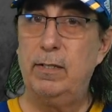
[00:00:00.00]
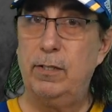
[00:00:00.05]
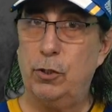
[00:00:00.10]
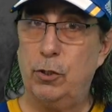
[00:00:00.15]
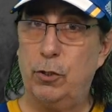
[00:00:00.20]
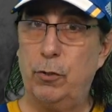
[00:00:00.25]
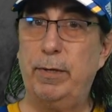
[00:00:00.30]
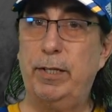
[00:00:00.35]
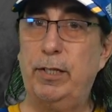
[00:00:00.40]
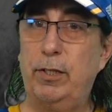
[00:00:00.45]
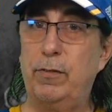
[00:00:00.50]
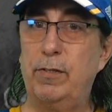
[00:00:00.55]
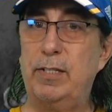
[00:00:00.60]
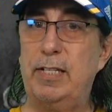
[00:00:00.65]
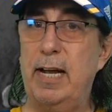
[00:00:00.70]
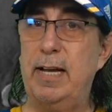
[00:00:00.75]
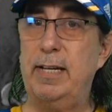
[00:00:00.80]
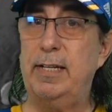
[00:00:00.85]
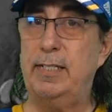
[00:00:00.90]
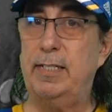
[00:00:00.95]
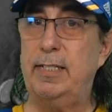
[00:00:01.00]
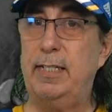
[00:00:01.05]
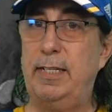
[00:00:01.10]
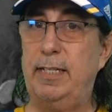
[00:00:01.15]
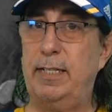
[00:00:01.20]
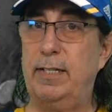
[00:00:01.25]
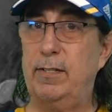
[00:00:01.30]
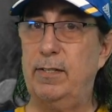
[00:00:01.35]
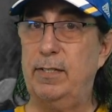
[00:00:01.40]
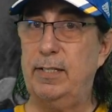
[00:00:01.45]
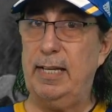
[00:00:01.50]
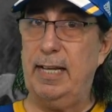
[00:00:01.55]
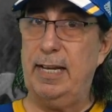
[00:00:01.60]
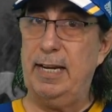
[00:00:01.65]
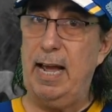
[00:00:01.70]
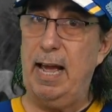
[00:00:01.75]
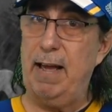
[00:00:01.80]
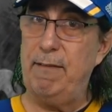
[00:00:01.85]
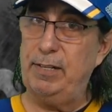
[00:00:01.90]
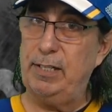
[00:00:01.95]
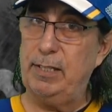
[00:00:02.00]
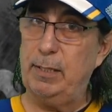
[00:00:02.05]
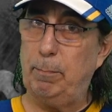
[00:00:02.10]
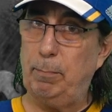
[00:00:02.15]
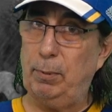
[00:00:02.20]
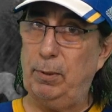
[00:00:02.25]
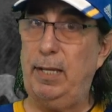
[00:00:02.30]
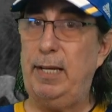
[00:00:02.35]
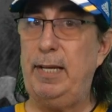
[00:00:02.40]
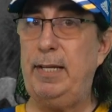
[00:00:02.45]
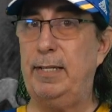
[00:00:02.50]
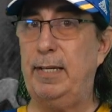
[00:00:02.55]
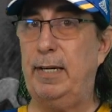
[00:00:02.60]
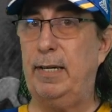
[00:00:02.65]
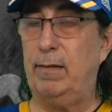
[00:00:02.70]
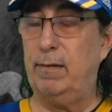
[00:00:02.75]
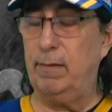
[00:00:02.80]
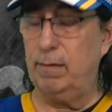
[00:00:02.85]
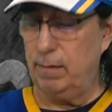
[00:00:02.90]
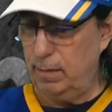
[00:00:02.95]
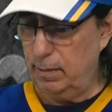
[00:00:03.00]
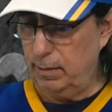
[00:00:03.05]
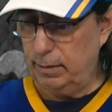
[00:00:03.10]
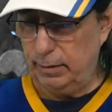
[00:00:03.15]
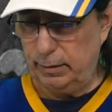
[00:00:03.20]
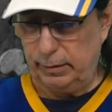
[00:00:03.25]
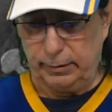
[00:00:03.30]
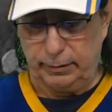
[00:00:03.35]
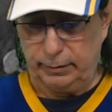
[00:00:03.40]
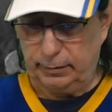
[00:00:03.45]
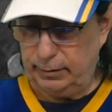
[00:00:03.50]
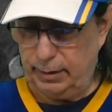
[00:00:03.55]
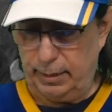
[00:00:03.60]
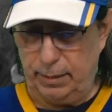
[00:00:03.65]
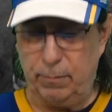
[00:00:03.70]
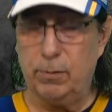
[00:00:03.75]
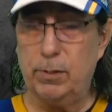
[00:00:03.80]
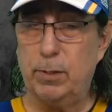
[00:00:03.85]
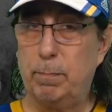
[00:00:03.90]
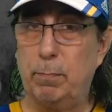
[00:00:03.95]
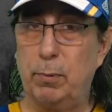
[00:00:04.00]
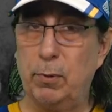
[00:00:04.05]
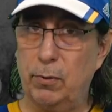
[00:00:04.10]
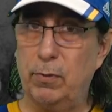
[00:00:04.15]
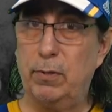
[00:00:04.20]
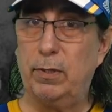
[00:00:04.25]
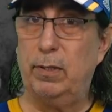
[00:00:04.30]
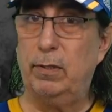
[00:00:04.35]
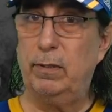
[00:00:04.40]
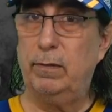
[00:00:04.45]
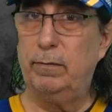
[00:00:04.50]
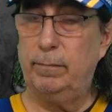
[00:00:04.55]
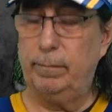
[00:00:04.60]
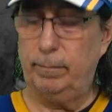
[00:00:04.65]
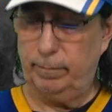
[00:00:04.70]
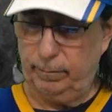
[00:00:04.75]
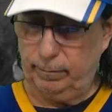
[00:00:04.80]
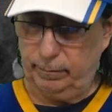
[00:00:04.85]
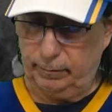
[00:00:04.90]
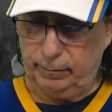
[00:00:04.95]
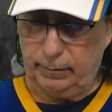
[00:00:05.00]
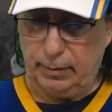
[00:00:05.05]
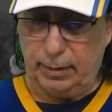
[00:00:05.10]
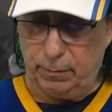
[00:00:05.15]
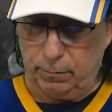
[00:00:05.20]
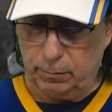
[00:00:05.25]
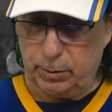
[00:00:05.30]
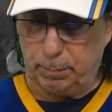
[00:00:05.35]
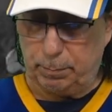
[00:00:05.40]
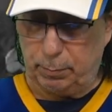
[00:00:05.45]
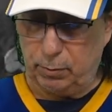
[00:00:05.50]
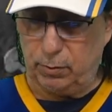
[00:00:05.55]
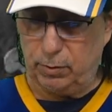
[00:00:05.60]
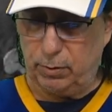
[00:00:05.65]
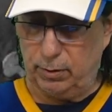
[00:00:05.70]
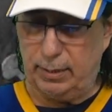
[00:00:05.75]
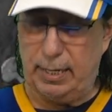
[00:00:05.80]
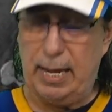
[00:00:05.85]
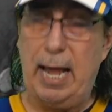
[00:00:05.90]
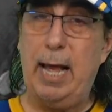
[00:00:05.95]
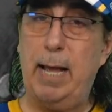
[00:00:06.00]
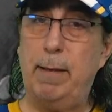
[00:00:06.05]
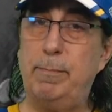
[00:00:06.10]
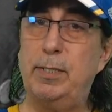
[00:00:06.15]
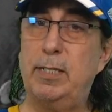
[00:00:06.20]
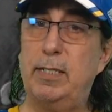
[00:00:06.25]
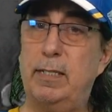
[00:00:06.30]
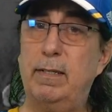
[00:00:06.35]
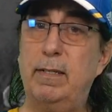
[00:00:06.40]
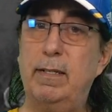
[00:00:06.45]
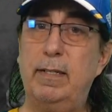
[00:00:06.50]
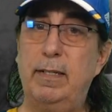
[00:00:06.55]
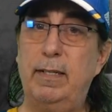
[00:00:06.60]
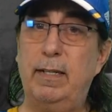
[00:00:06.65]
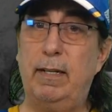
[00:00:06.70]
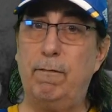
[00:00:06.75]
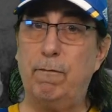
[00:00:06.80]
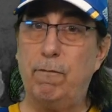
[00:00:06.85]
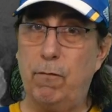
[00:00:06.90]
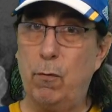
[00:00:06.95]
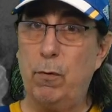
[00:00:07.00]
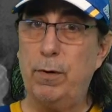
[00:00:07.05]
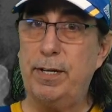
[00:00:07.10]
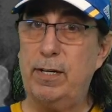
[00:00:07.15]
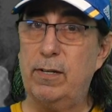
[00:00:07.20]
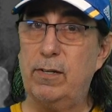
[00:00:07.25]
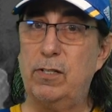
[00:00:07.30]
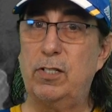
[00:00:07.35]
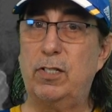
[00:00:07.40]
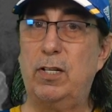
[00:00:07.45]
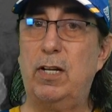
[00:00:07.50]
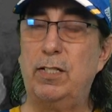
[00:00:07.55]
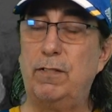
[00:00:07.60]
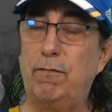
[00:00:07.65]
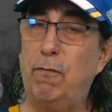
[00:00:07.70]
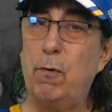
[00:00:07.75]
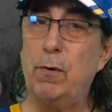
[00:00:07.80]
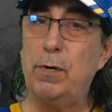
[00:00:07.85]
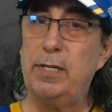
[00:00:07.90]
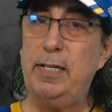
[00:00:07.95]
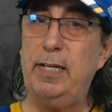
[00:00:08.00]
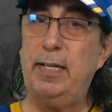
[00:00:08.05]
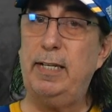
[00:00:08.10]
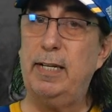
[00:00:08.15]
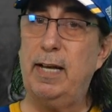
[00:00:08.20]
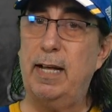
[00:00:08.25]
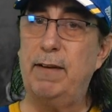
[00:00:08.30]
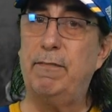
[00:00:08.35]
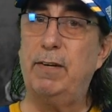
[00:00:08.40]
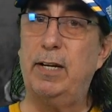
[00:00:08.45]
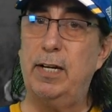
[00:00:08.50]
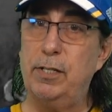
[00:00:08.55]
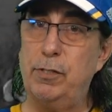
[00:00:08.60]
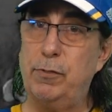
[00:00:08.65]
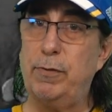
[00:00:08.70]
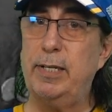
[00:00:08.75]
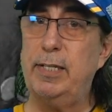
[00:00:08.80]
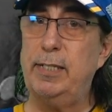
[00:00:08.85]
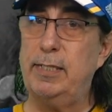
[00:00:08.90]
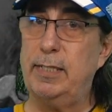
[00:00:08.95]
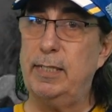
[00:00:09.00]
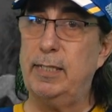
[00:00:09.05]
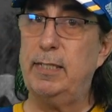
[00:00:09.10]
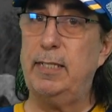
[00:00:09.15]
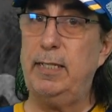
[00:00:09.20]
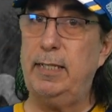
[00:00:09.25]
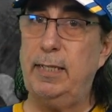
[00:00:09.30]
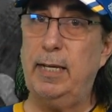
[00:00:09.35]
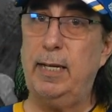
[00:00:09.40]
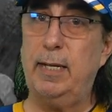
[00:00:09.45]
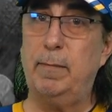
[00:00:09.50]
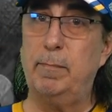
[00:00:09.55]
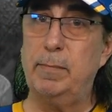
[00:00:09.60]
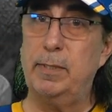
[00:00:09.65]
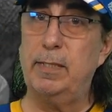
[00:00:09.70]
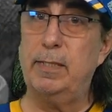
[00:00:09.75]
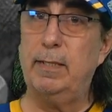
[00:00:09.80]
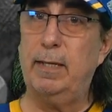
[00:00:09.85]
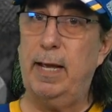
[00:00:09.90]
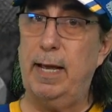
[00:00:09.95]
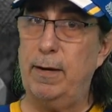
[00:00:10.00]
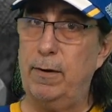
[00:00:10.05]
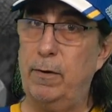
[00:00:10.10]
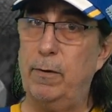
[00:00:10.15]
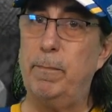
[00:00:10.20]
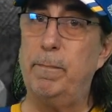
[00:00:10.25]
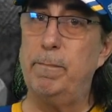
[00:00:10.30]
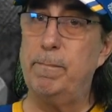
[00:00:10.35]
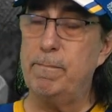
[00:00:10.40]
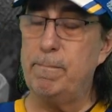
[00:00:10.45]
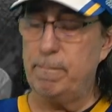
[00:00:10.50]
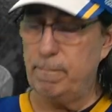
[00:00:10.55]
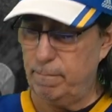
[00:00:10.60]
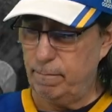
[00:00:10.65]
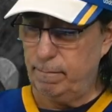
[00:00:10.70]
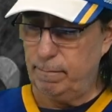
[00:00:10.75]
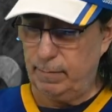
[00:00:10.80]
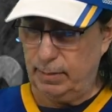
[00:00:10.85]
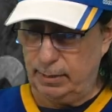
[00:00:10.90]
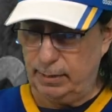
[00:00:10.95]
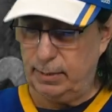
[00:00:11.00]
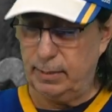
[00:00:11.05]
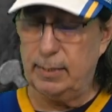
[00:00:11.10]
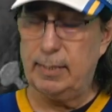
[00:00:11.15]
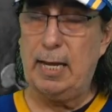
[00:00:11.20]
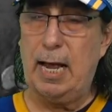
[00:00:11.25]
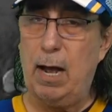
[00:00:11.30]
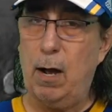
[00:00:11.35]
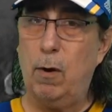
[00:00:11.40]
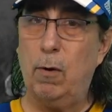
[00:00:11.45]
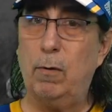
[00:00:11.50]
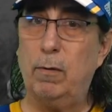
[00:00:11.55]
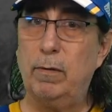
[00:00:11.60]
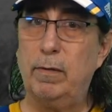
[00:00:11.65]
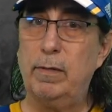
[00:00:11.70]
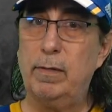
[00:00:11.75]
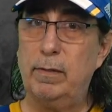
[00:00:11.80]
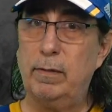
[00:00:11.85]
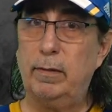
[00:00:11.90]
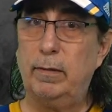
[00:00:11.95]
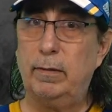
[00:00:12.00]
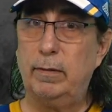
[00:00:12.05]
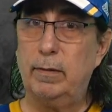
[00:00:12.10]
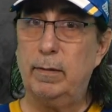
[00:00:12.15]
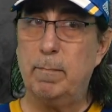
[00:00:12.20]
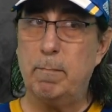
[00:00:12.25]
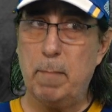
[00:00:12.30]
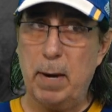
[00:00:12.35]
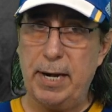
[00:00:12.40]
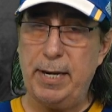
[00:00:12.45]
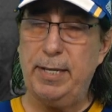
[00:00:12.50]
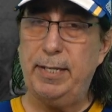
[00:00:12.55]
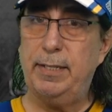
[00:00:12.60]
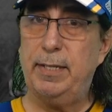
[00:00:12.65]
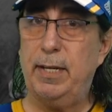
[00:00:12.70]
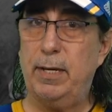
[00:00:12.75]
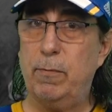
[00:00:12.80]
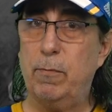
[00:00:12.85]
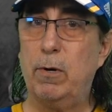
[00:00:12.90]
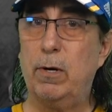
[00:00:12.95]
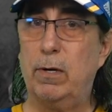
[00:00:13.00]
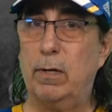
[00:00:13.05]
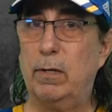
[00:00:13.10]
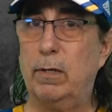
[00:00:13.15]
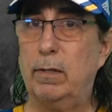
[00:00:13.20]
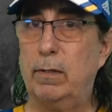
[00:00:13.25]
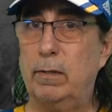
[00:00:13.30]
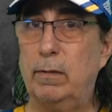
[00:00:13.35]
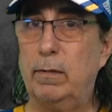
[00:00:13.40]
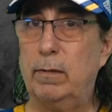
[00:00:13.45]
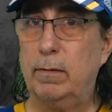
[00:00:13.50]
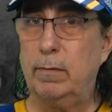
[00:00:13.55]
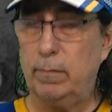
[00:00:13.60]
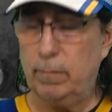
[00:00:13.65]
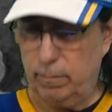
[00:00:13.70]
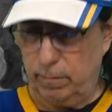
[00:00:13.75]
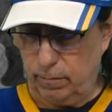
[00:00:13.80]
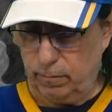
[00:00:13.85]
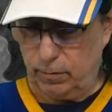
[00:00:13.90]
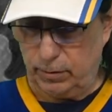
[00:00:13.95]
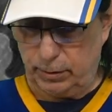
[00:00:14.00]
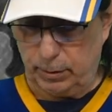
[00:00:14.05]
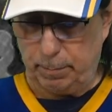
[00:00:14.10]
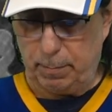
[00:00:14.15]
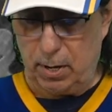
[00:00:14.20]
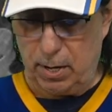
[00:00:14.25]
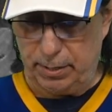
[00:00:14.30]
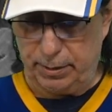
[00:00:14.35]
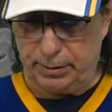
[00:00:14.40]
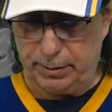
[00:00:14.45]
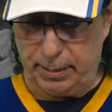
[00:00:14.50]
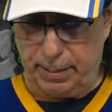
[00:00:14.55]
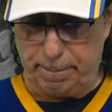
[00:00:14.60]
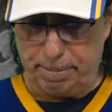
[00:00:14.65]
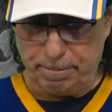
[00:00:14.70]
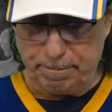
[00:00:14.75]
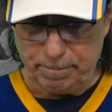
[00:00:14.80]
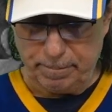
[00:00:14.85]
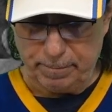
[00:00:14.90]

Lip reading: during their dynasty years and having to play there. It was brutal. It was brutal. The Habs, in 4 years, lost 14 out of 160 games at home. This is how mighty they were once upon a time.